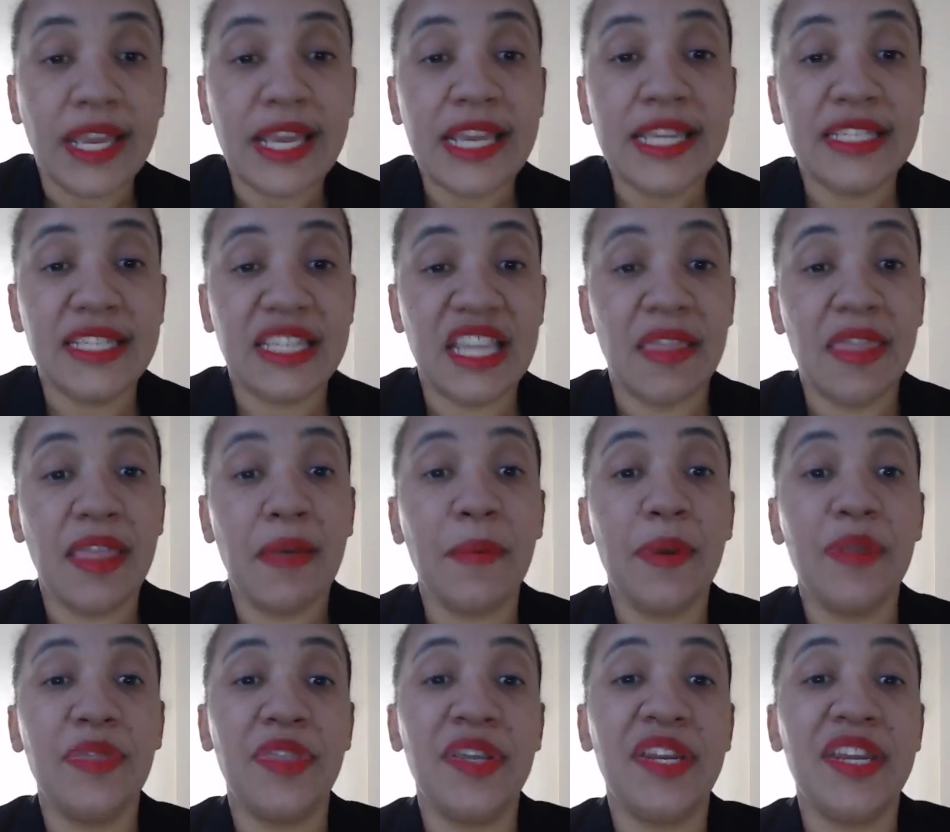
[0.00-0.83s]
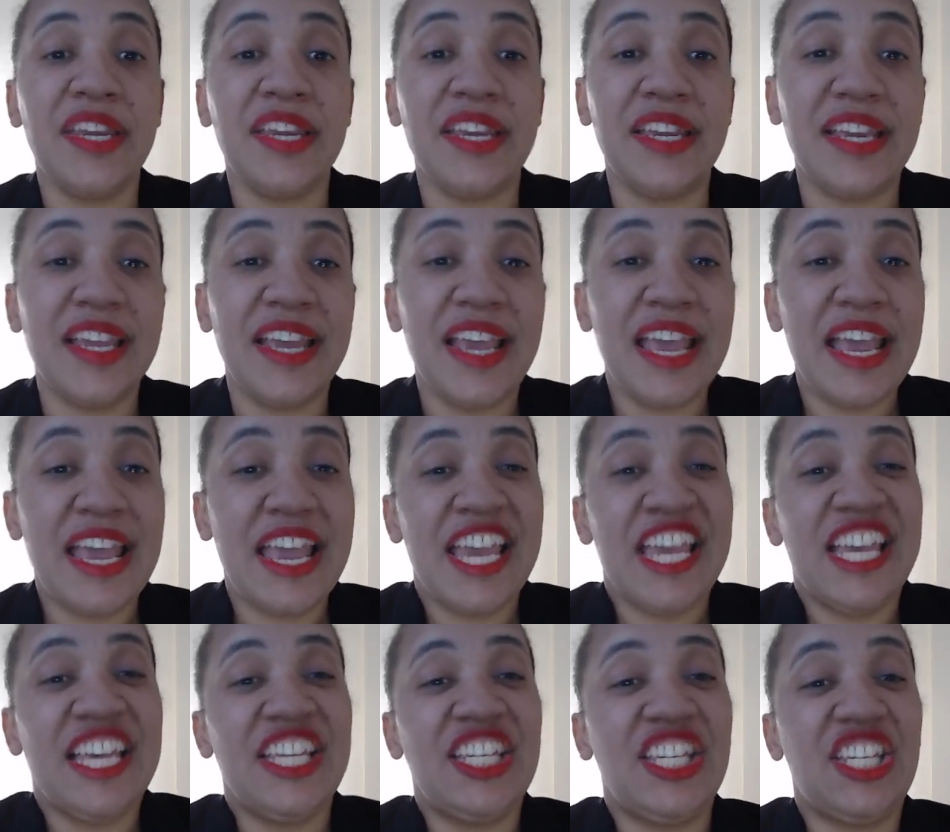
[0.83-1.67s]
Step number three
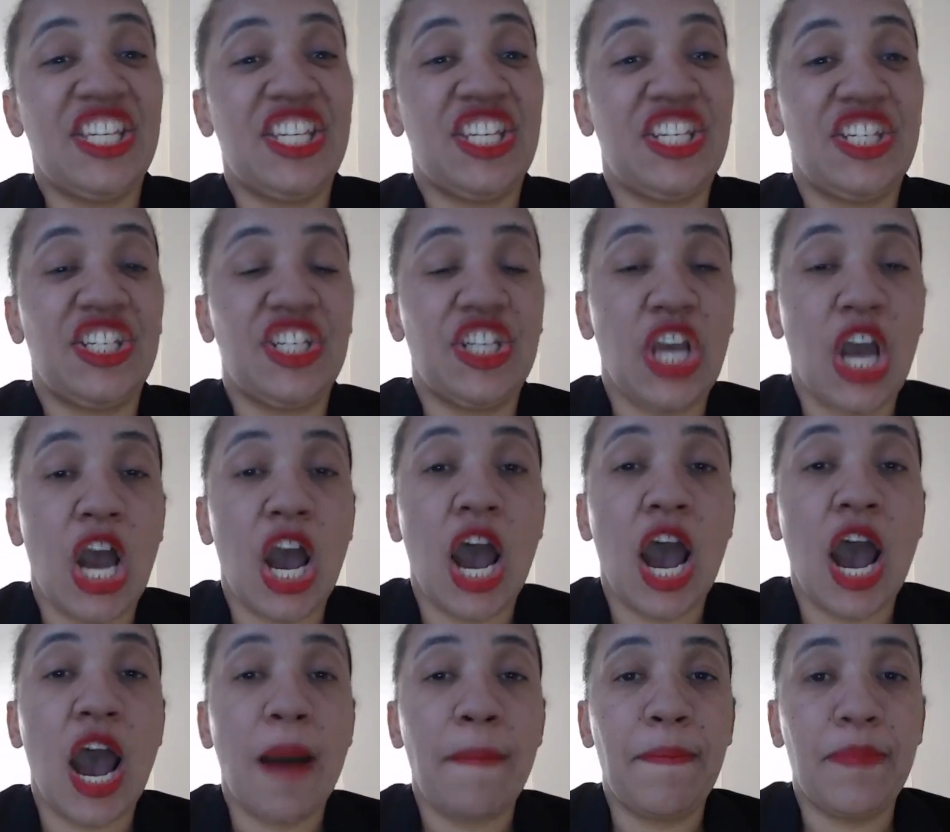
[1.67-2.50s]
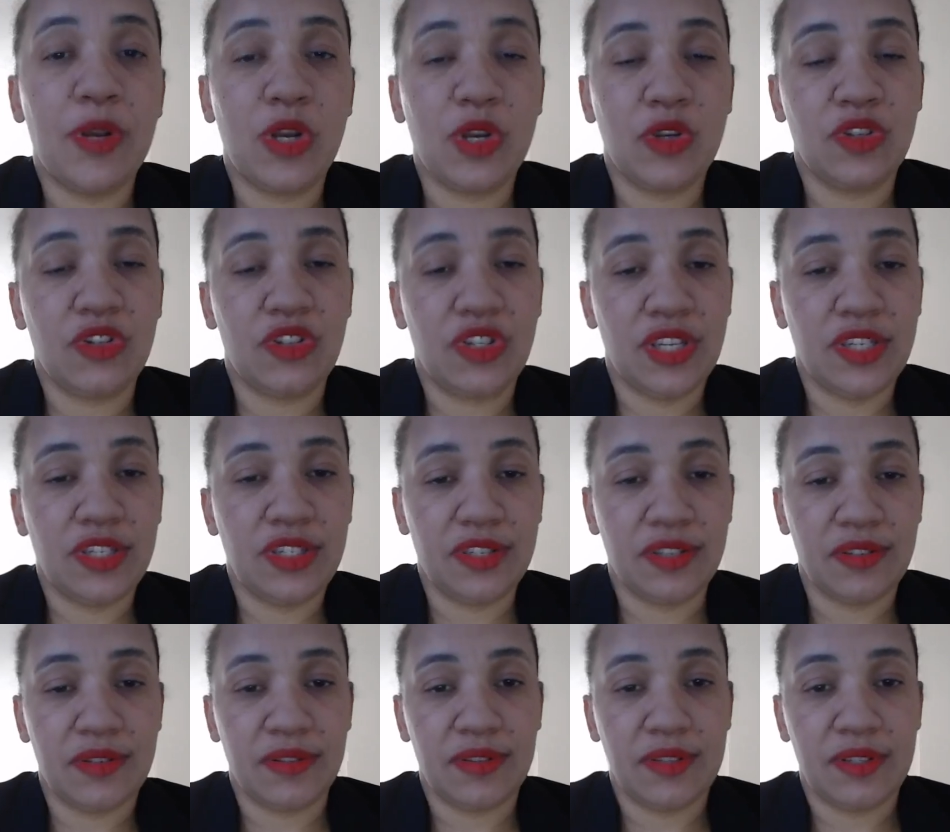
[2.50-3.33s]
is show up
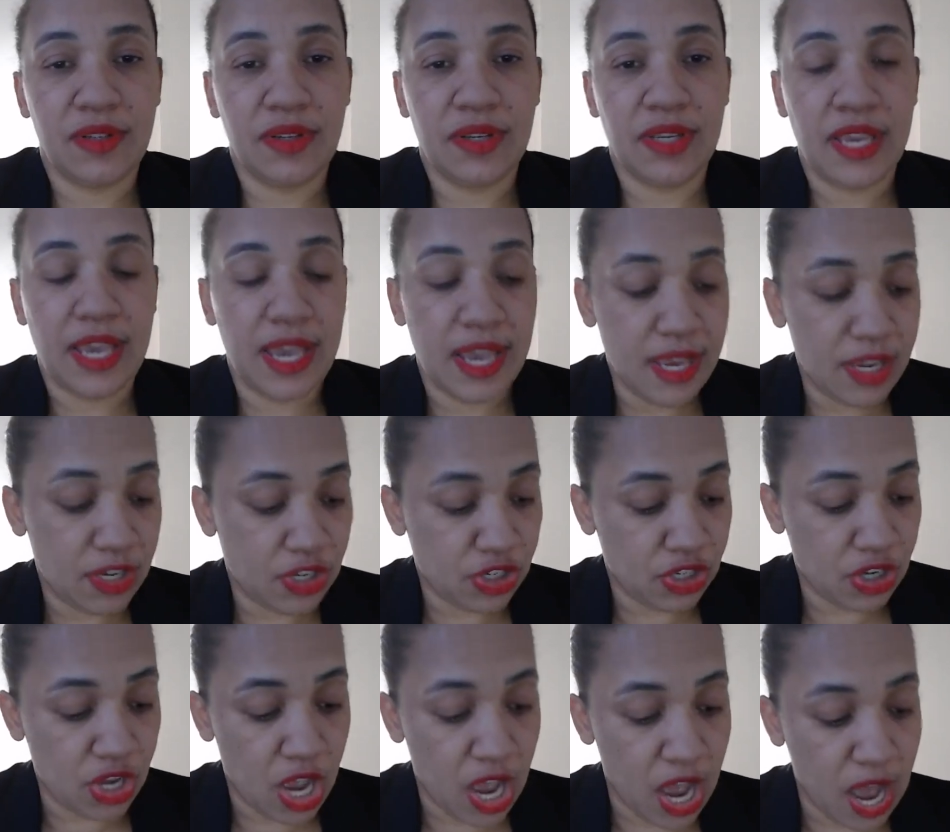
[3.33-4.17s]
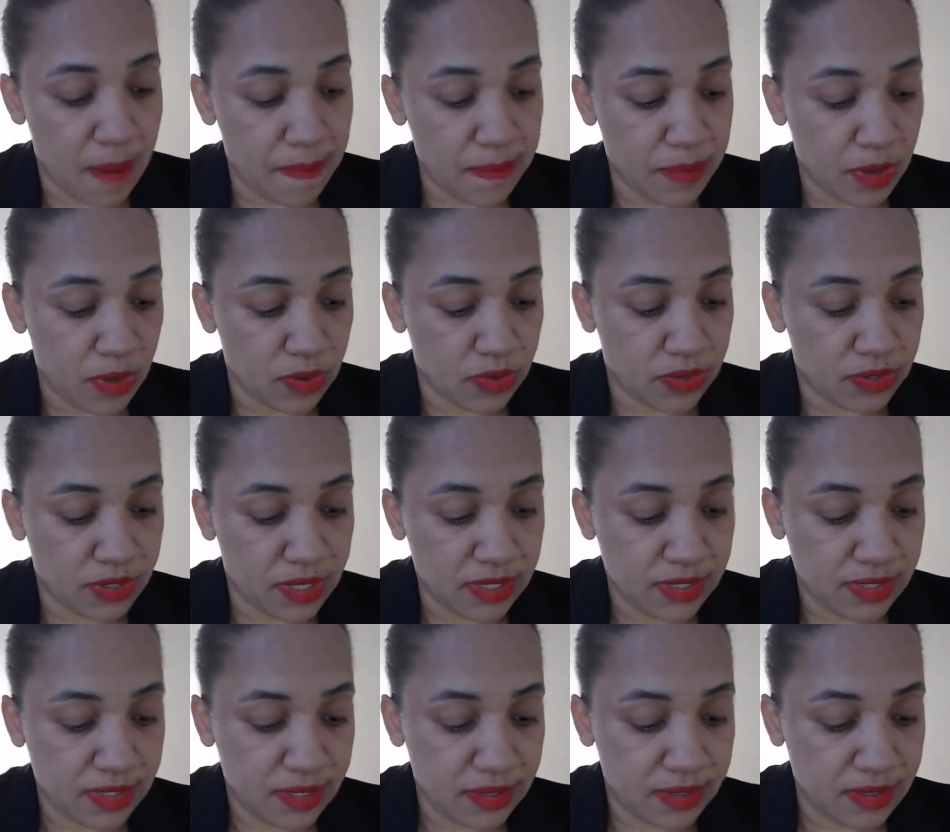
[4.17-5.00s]
consistent. Okay, show up
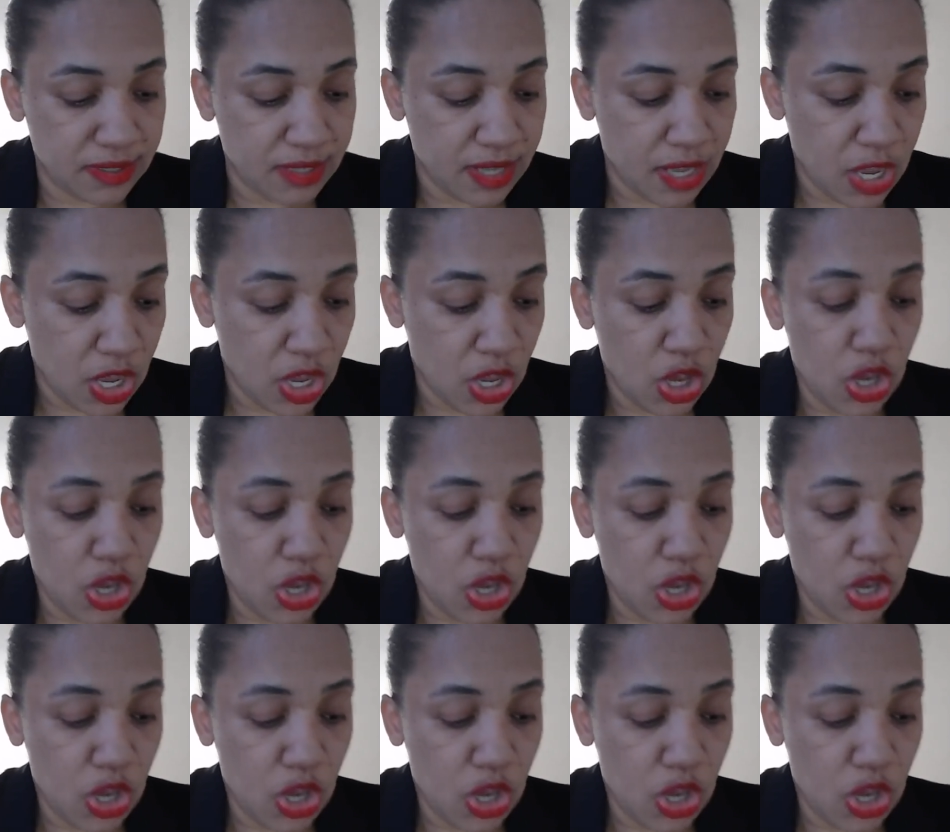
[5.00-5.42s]
consistent.